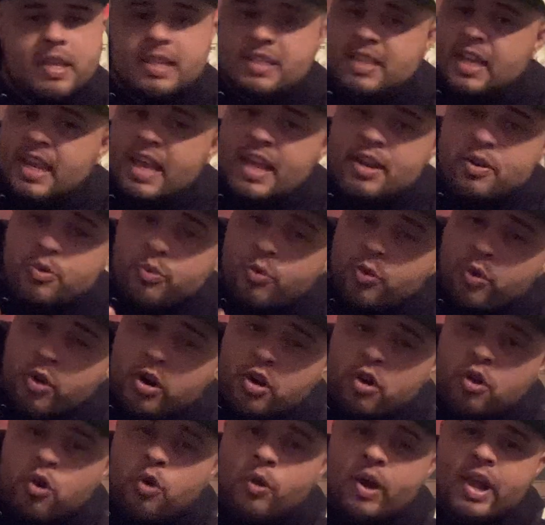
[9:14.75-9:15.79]

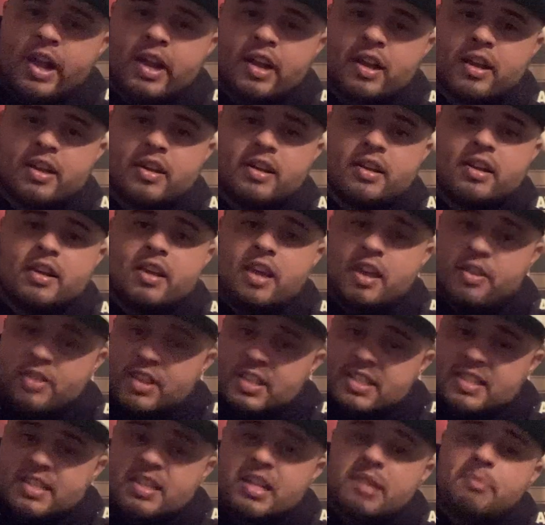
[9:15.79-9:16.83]
And
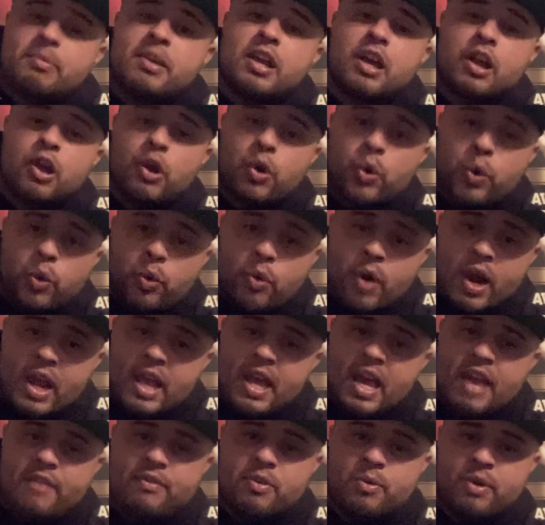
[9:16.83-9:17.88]
this is going to be a great
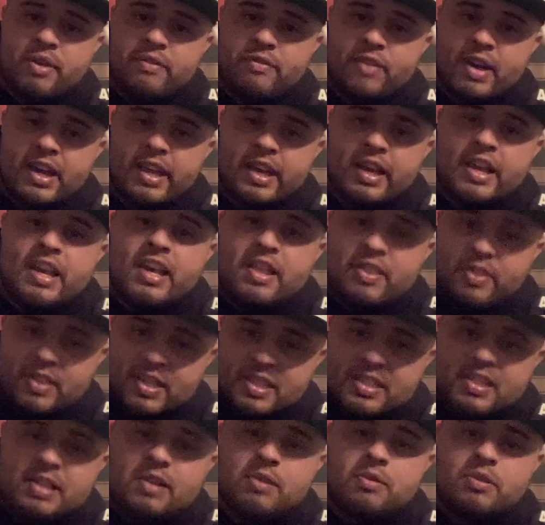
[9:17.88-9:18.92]
heavyweight fight. This
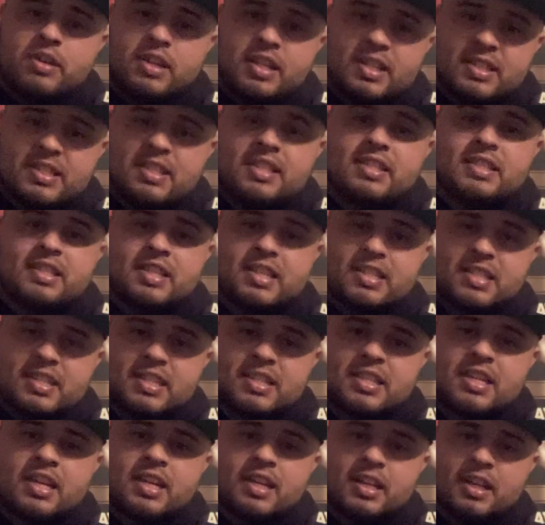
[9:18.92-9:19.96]
is going
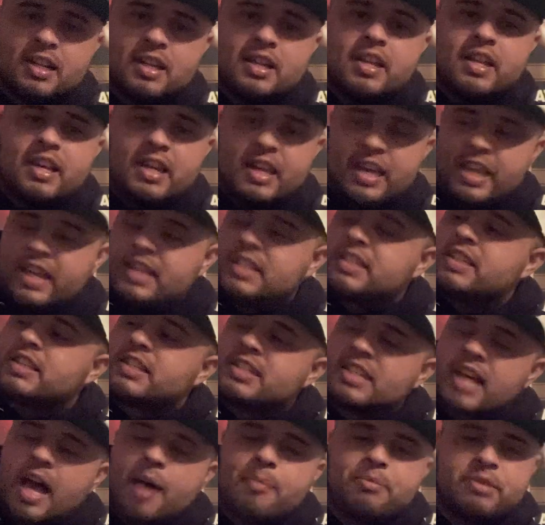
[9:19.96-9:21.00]
to lead to the
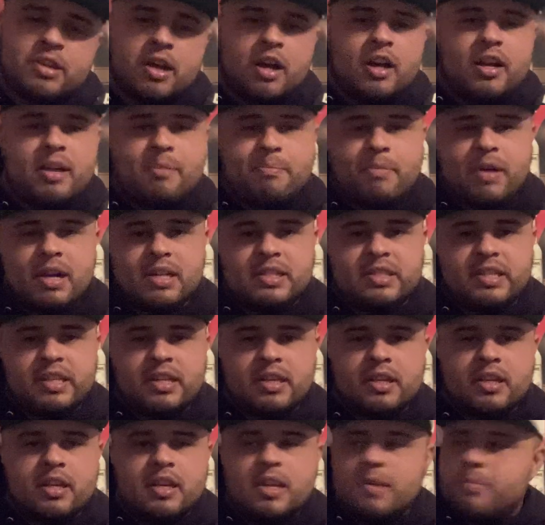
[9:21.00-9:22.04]
top dog in boxing,
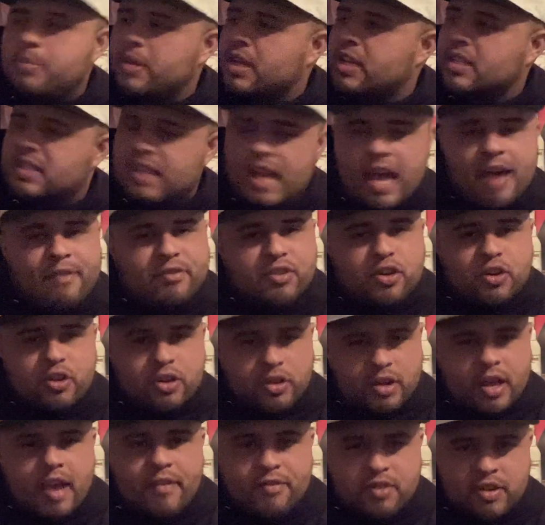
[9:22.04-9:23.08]
because after
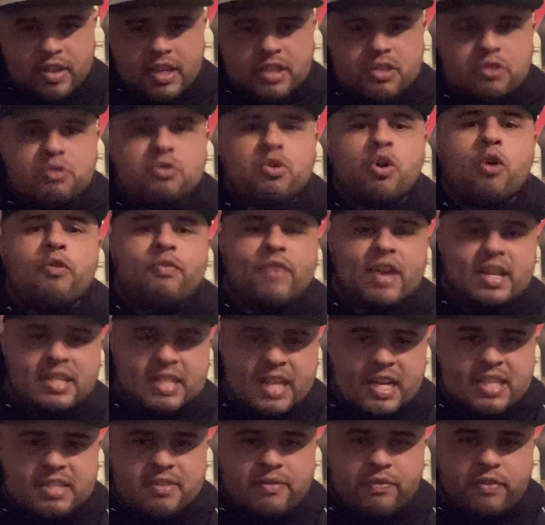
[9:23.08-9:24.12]
this you go fight
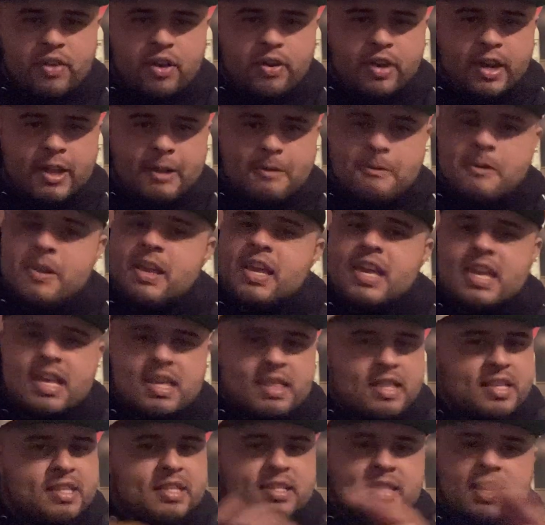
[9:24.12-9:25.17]
Tyson Fury.
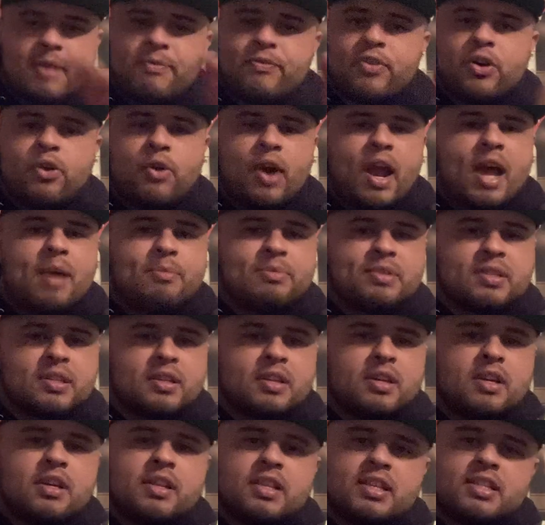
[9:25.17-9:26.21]
This is up for grabs.
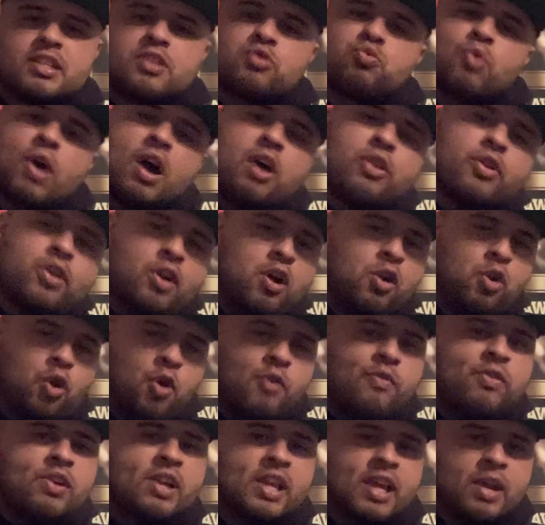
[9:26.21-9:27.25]
This is Wilder all
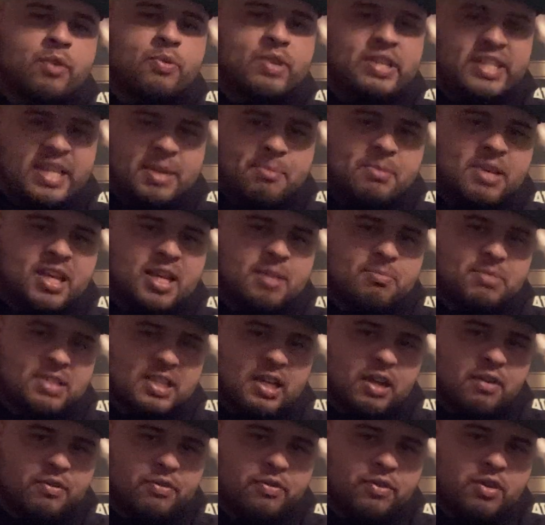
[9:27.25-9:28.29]
over again, redeeming
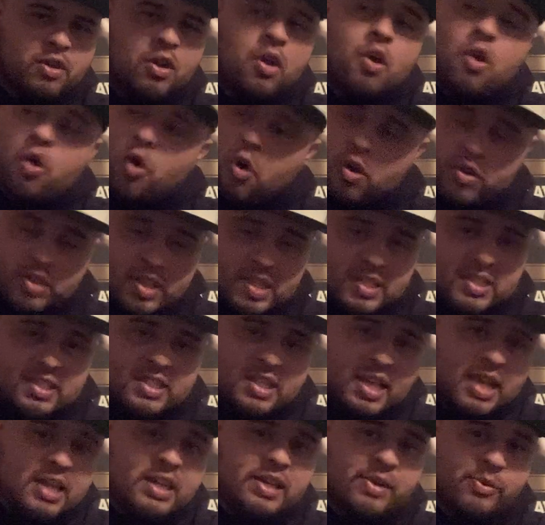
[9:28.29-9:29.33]
himself, or this is
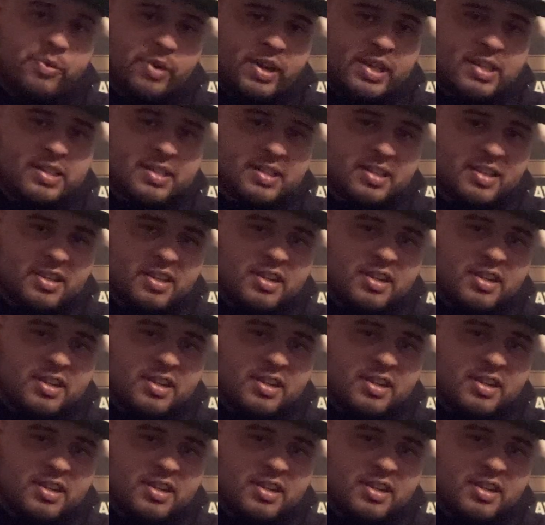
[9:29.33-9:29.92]
Andy Ruiz,